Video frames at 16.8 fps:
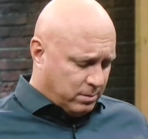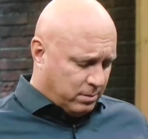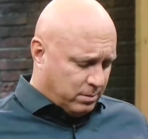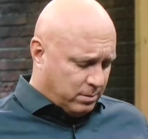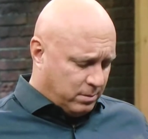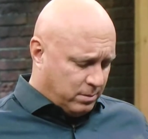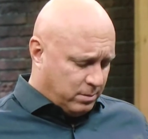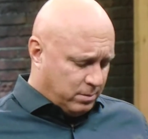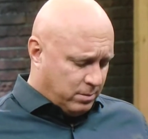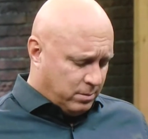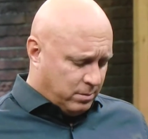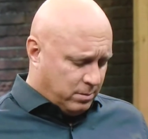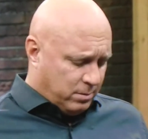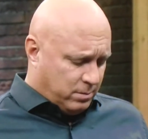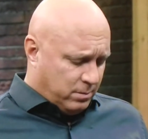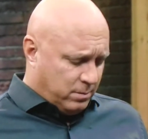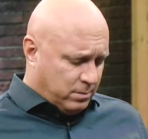
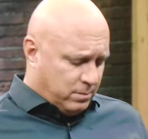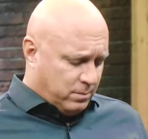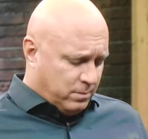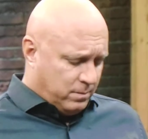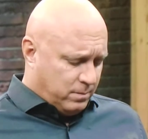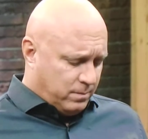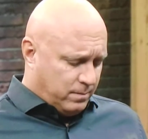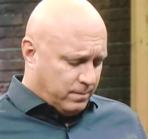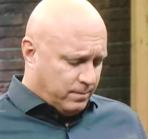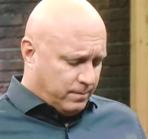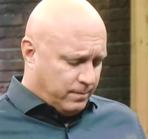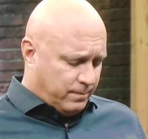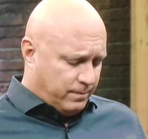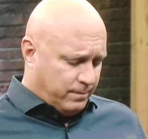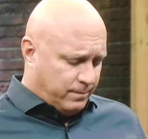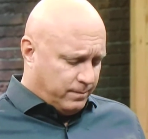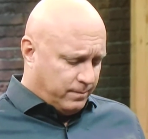
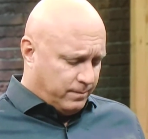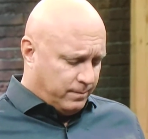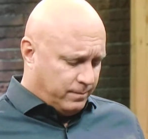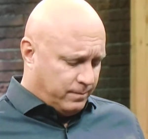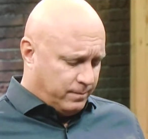Nothing is said.